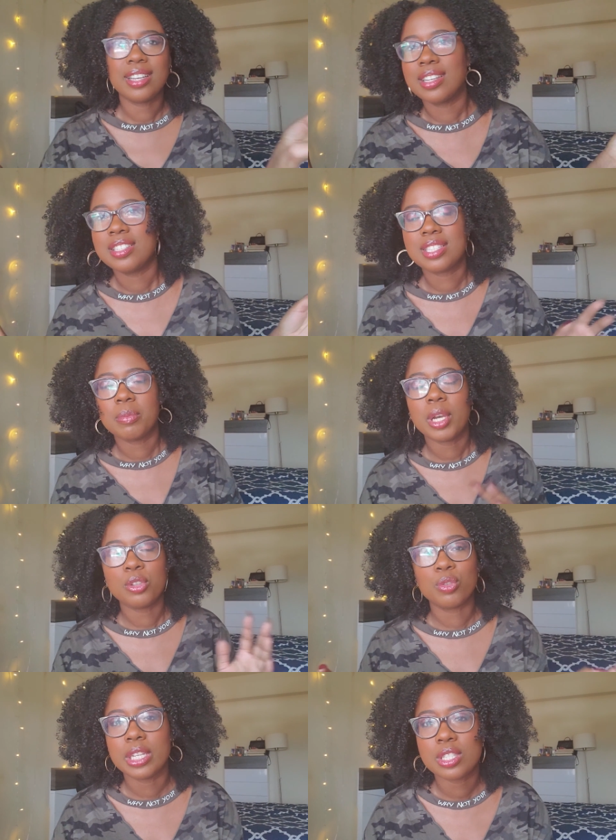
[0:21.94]
some
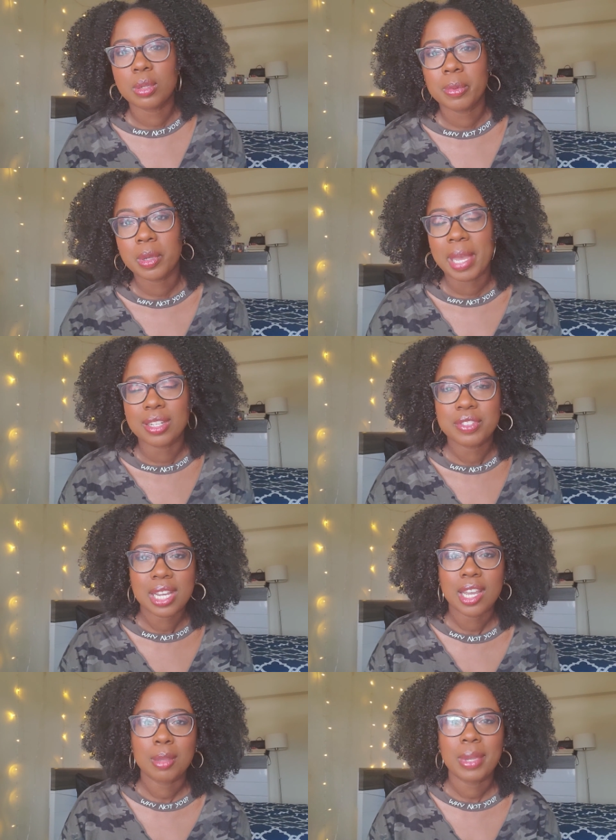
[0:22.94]
unreasonable amount of
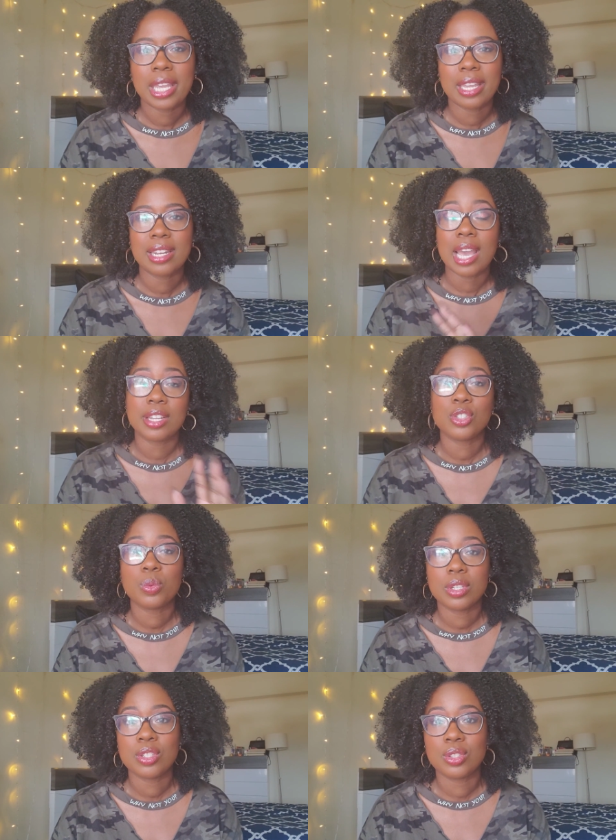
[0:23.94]
time. And I just
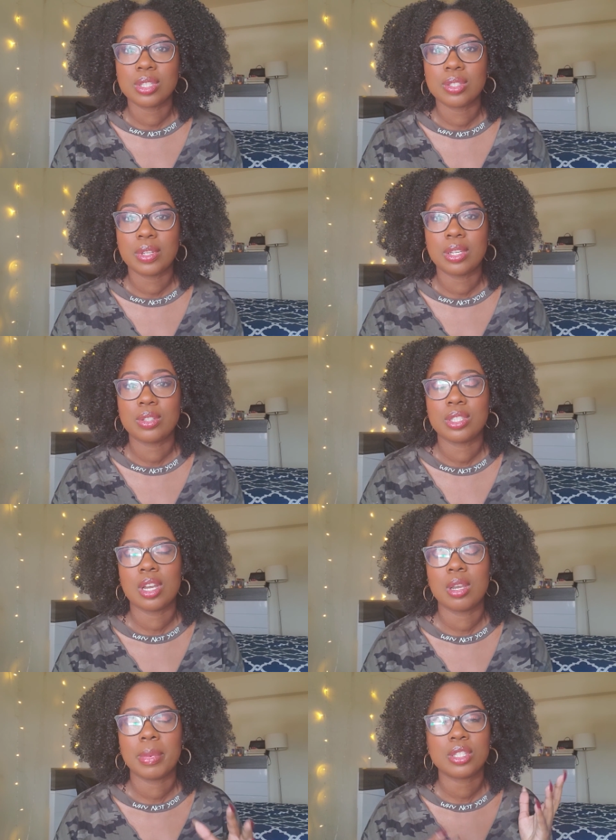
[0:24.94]
wanted to do this video to
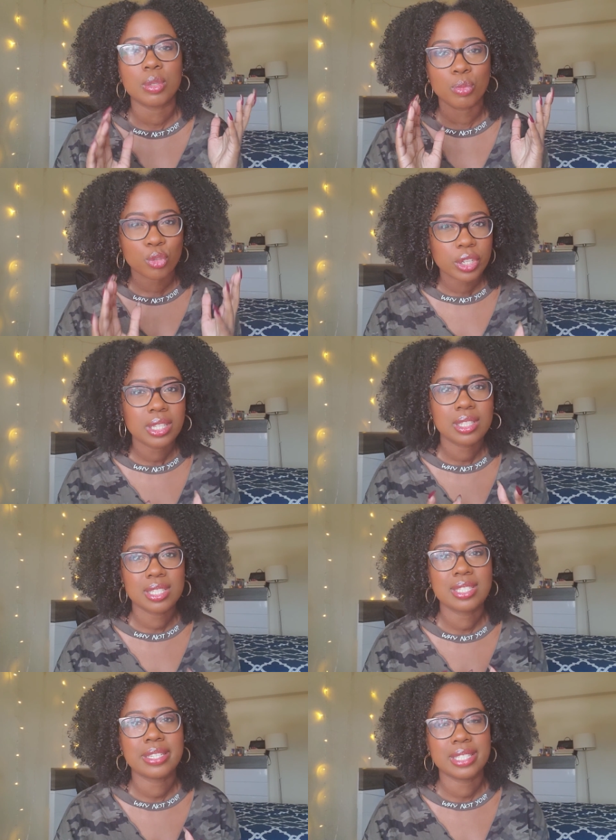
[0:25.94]
talk about some
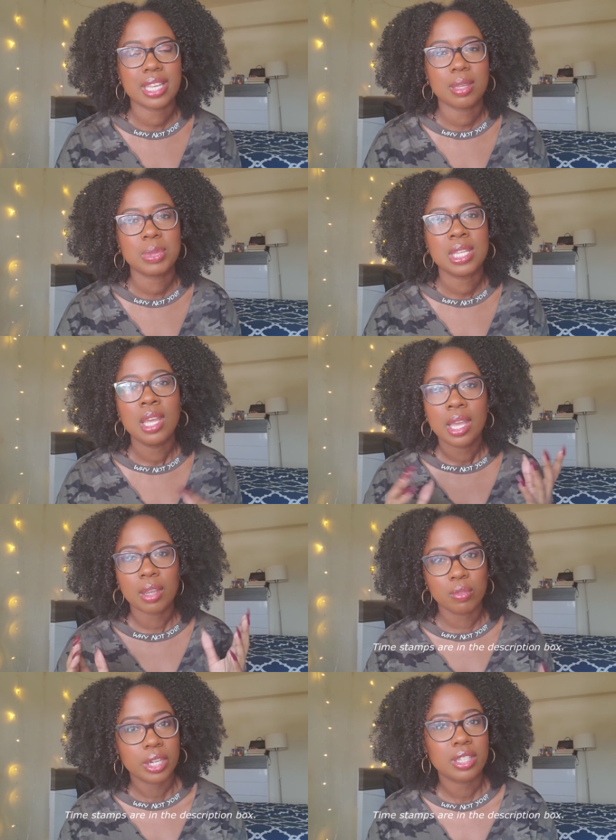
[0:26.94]
realistic tips
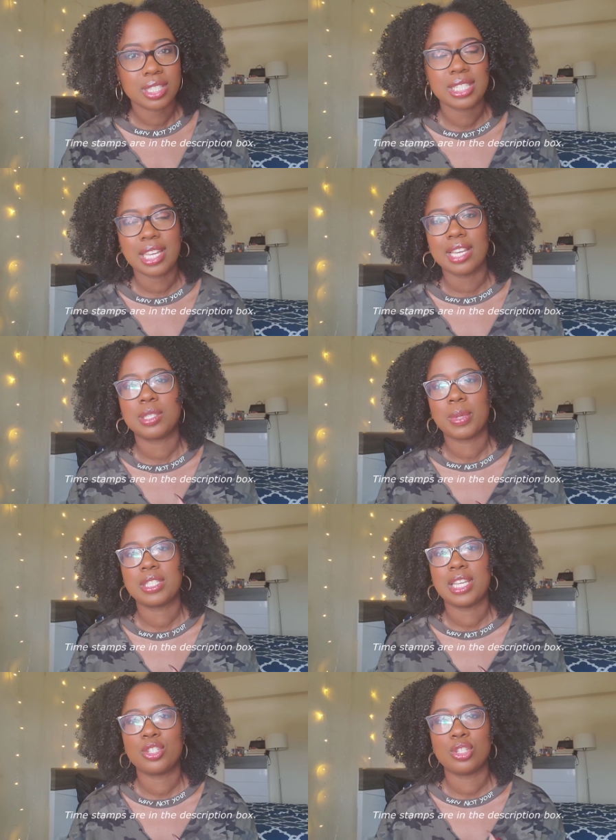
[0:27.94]
and realistic
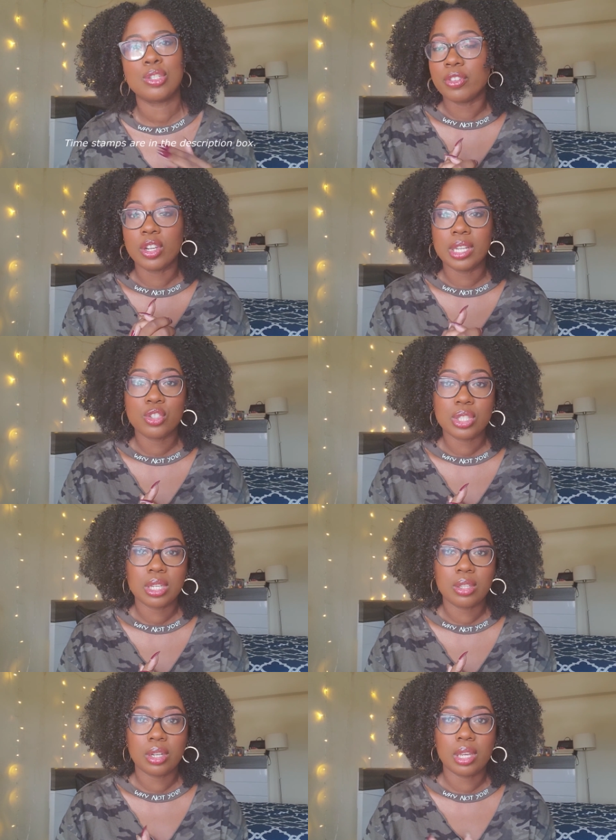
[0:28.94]
expectations. If you're
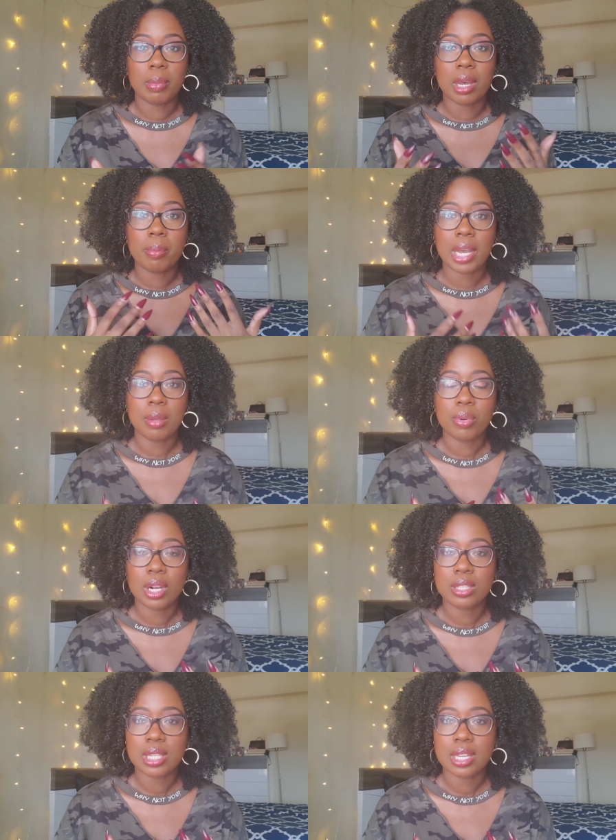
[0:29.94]
interested in learning about my
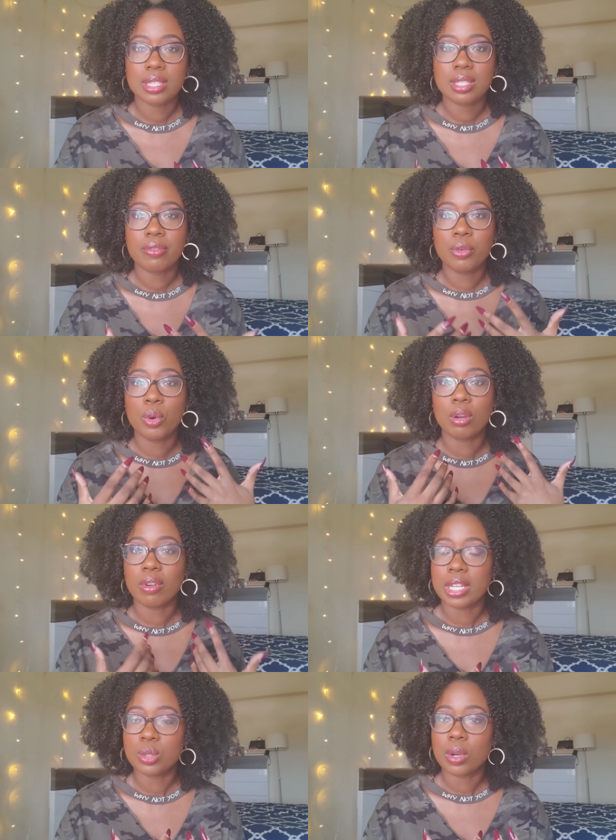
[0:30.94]
process for
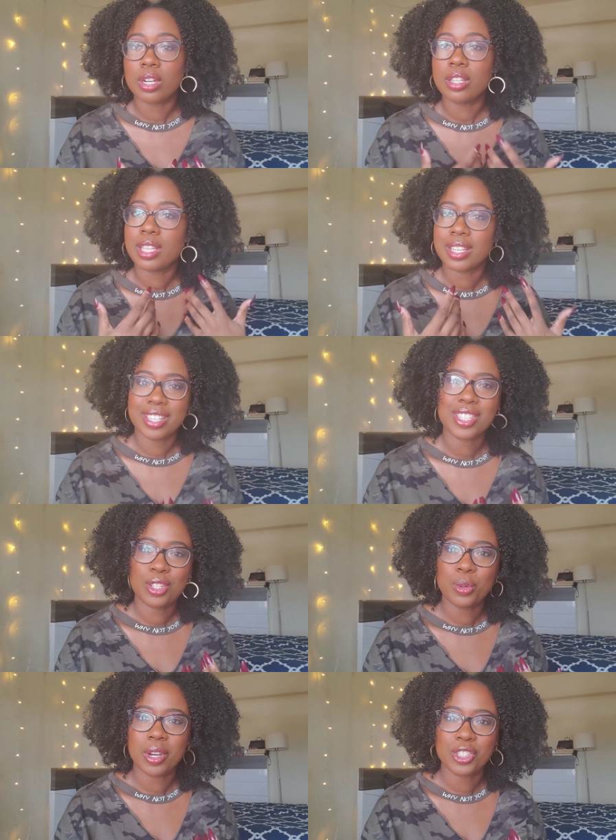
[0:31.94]
rice water, then
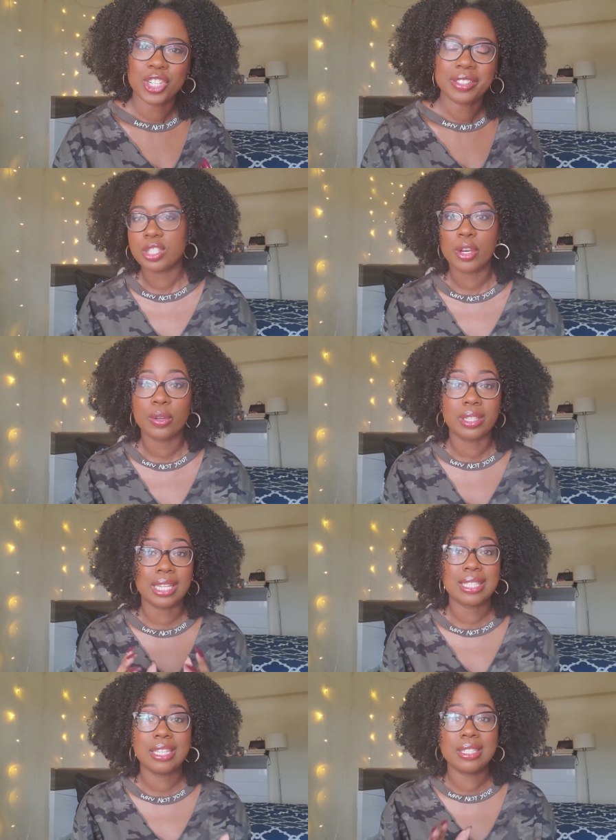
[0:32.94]
continue watching. So
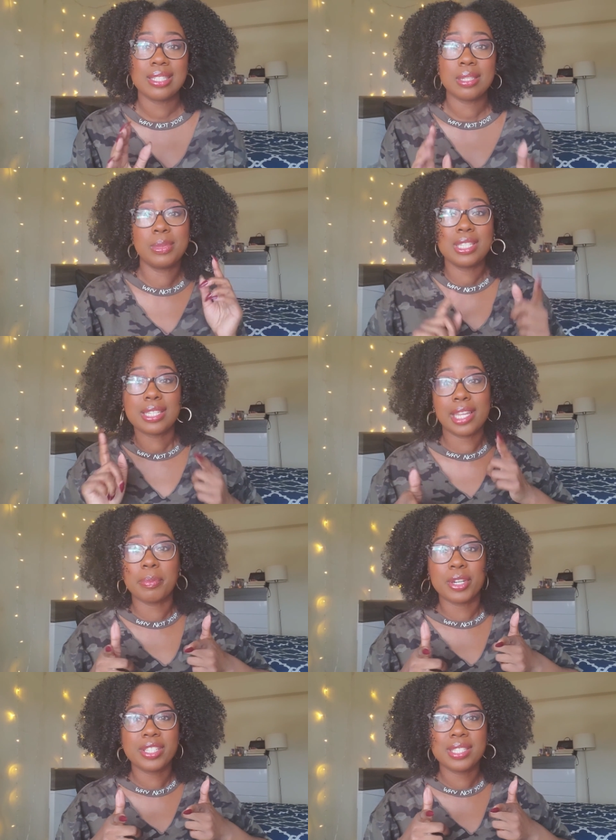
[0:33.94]
let's get into some
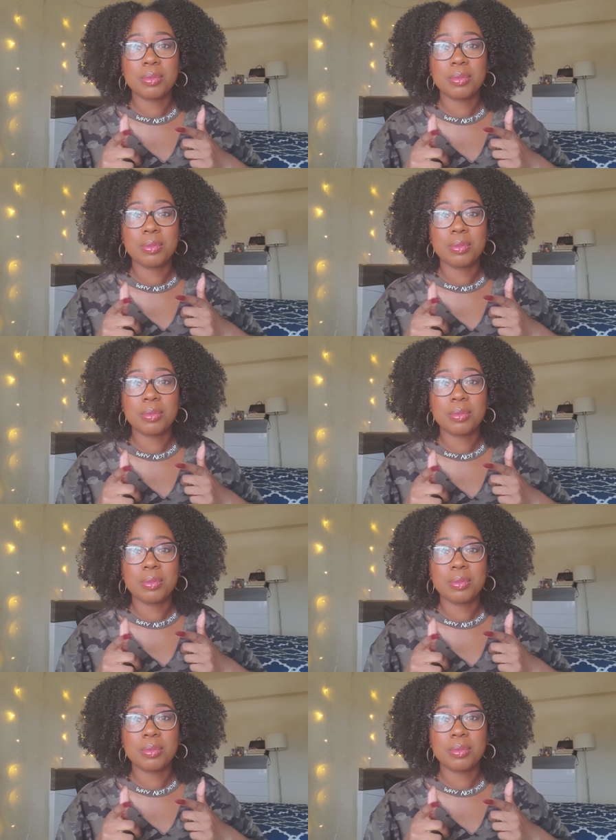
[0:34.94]
disclaimers